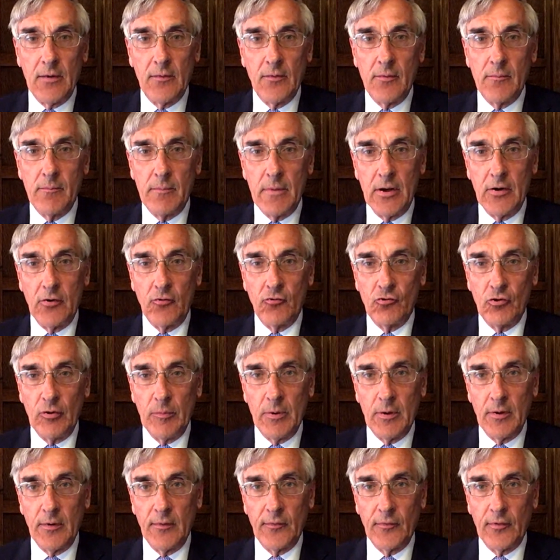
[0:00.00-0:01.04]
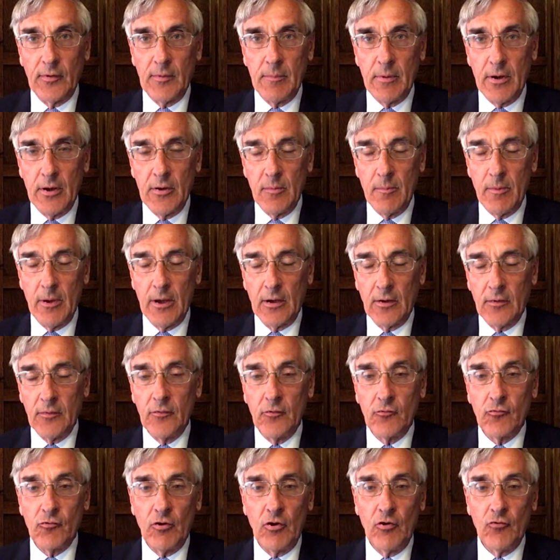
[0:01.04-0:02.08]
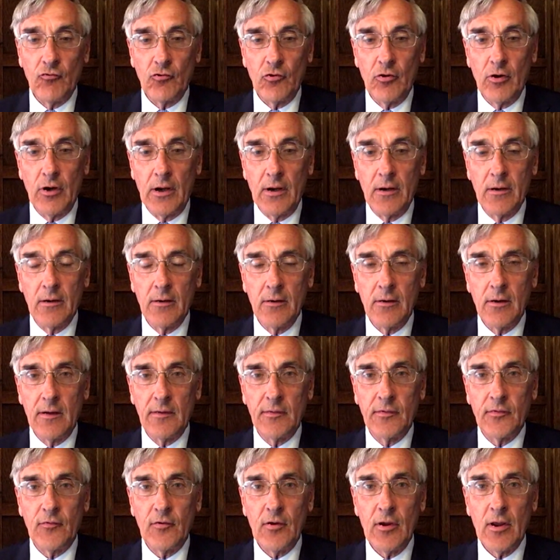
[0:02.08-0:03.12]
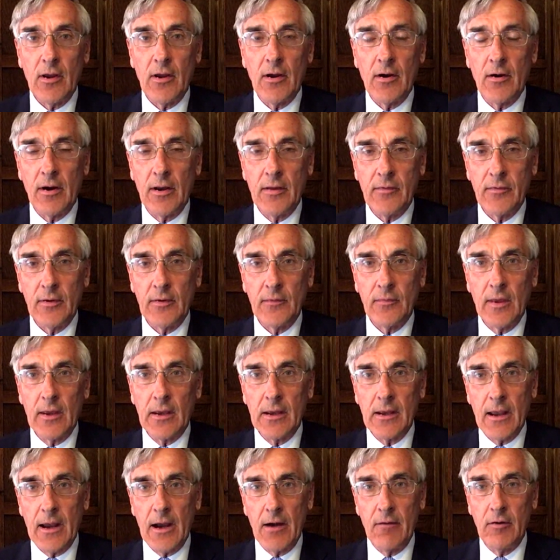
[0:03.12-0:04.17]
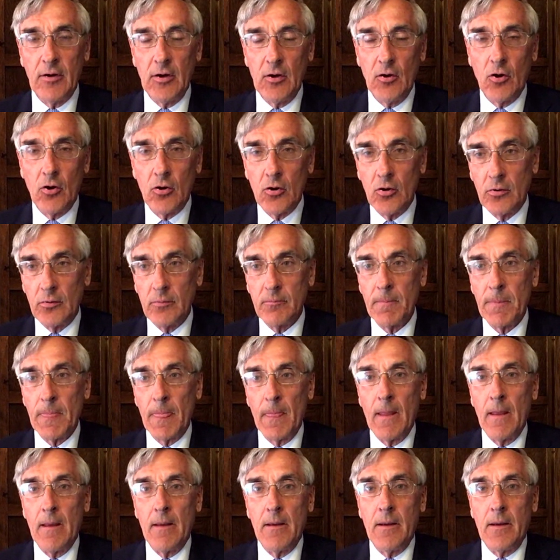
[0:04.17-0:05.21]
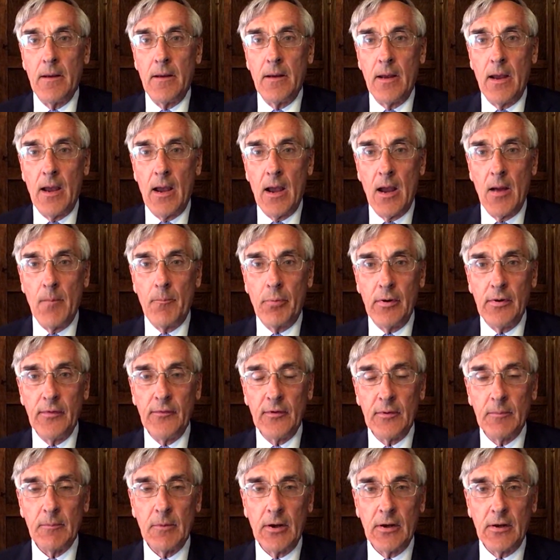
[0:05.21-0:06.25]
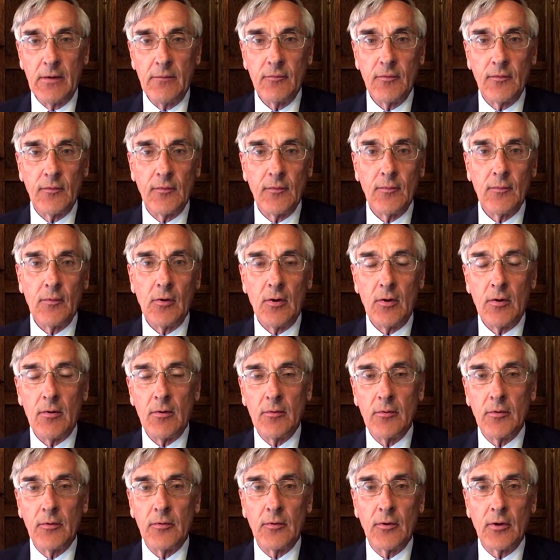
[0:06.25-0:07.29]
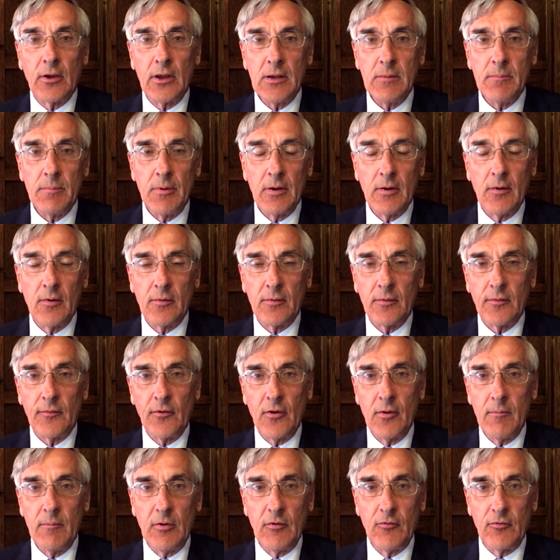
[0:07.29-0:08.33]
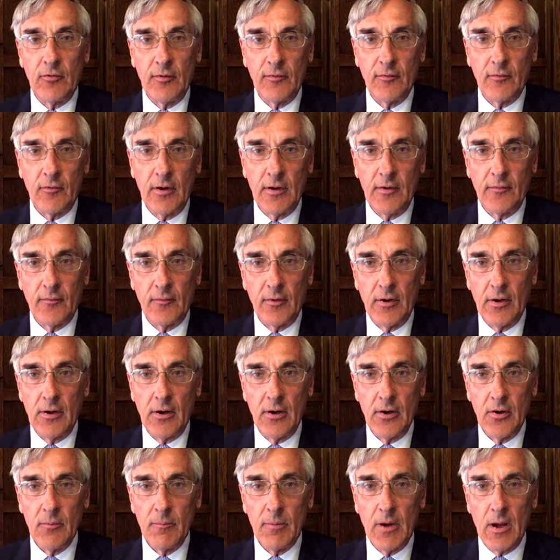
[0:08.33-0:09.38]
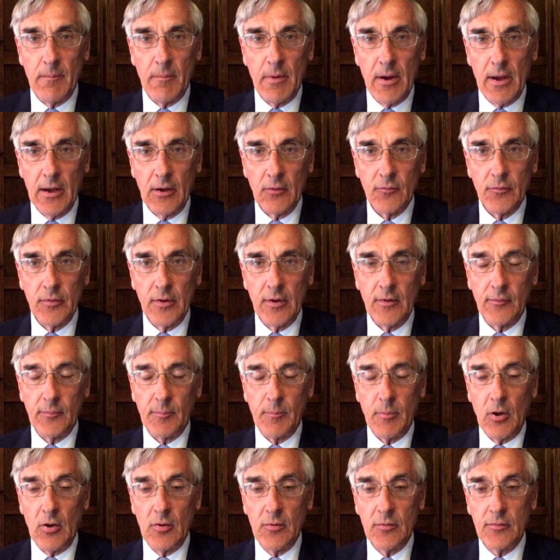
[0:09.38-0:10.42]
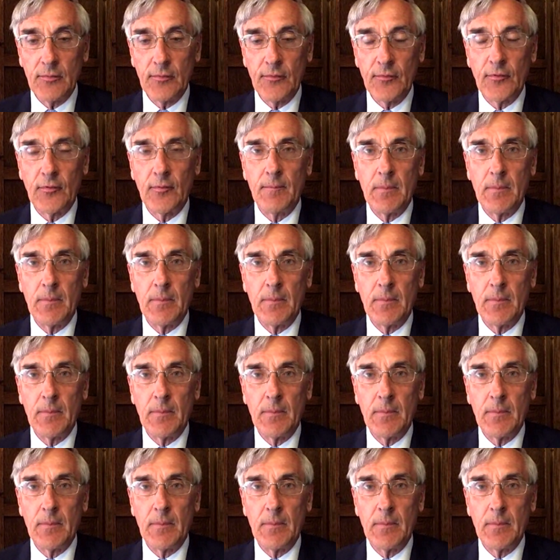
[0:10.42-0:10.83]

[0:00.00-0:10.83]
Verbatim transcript: on monetary policy by the Bank and the Treasury last year. I think they carried on uh, printing money for too long and keeping longer term interest rates very low by buying all those bonds.